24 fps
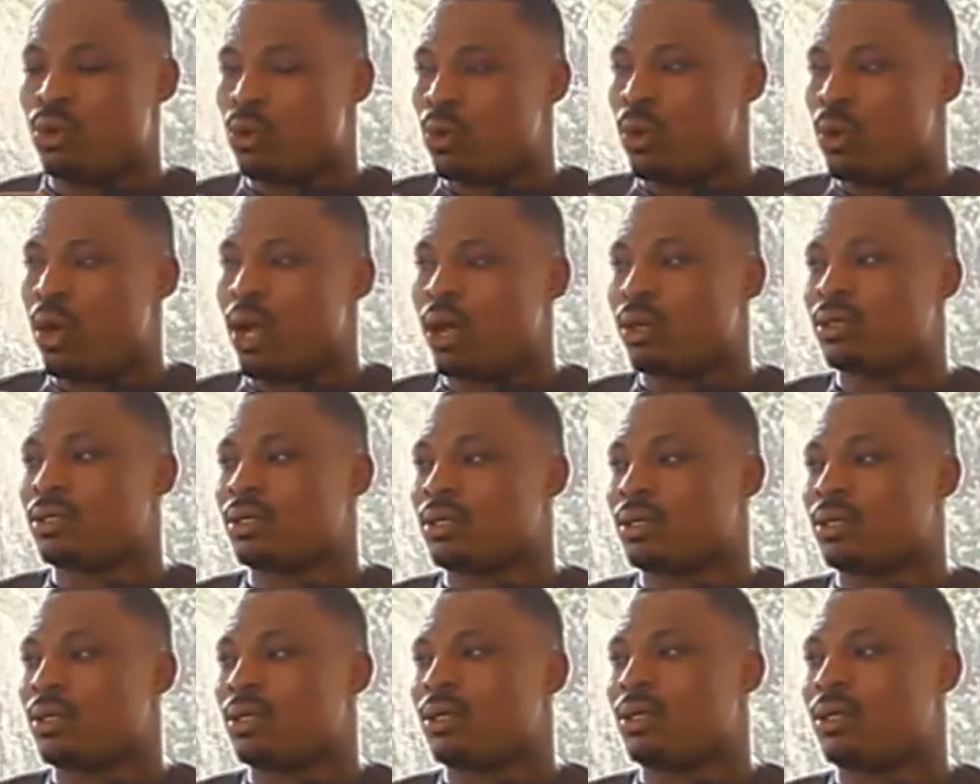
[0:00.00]
go out
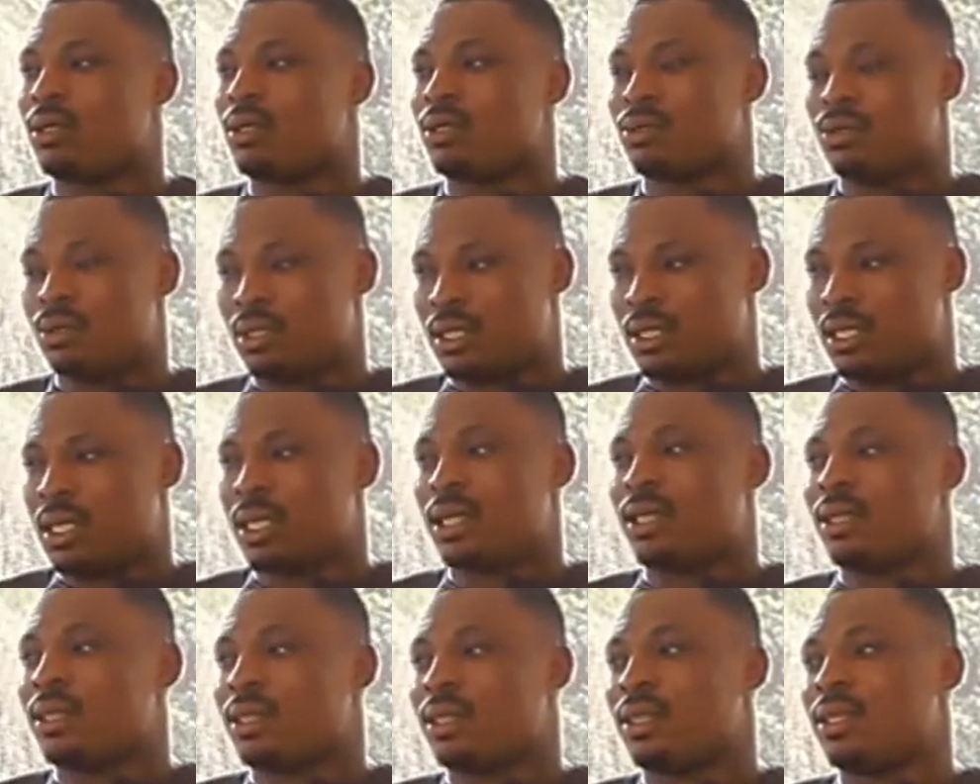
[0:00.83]
to
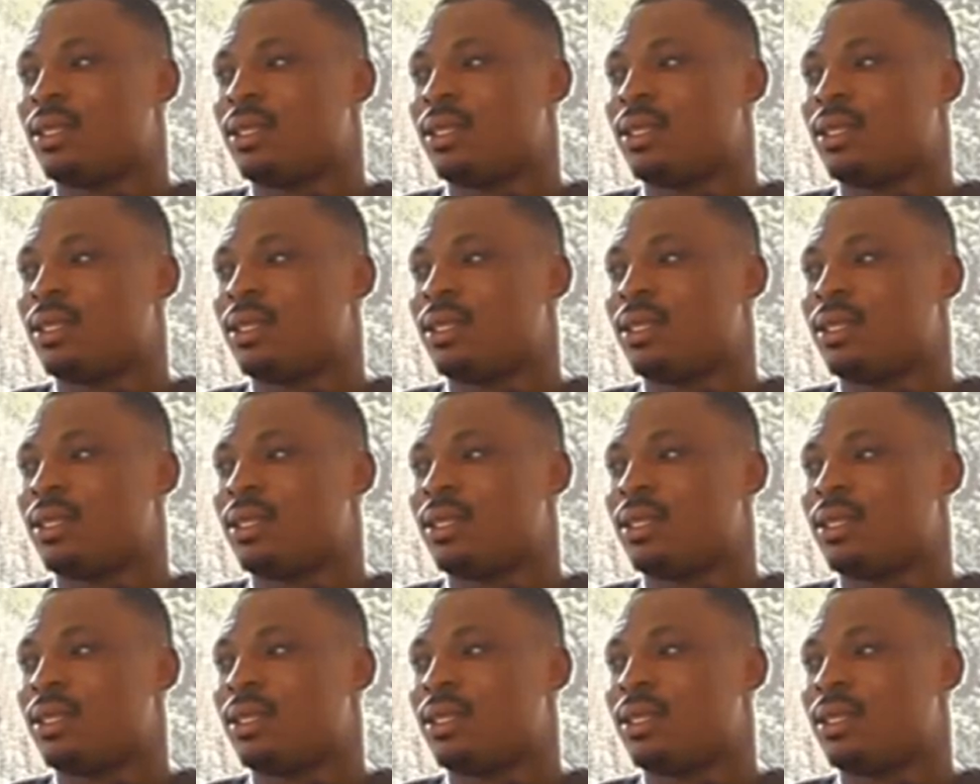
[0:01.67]
sell it.